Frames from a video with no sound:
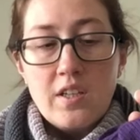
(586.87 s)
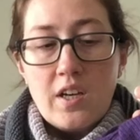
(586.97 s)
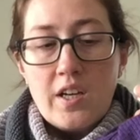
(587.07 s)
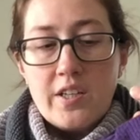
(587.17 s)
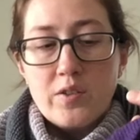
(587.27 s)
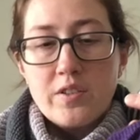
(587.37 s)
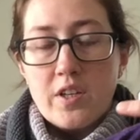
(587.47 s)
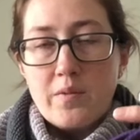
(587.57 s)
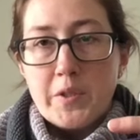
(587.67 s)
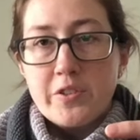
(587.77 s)
and it was
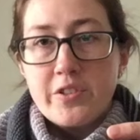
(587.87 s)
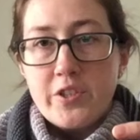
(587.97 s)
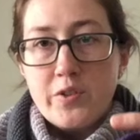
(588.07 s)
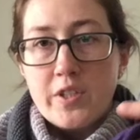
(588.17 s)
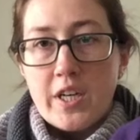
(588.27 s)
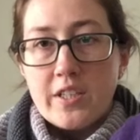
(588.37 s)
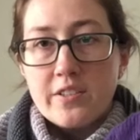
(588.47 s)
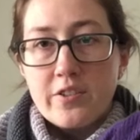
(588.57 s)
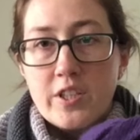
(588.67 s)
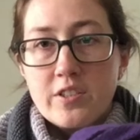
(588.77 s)
almost too tight,
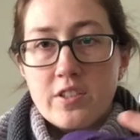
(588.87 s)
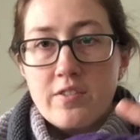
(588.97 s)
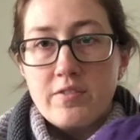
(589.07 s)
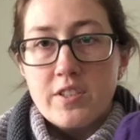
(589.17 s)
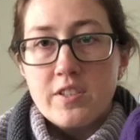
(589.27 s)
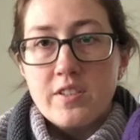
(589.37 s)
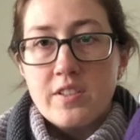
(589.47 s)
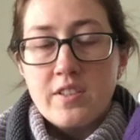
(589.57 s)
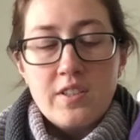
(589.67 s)
so I should have just